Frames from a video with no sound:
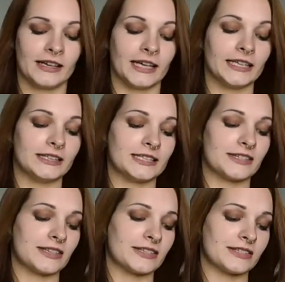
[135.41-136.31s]
and this
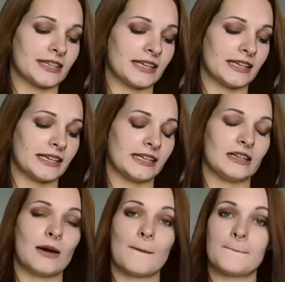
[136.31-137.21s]
is in
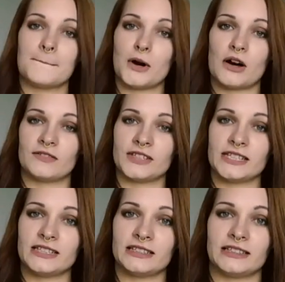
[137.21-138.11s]

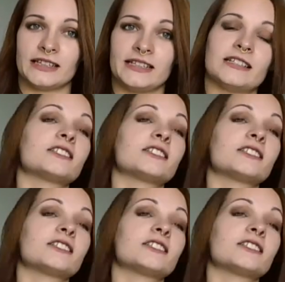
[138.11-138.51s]
Mauvy Night.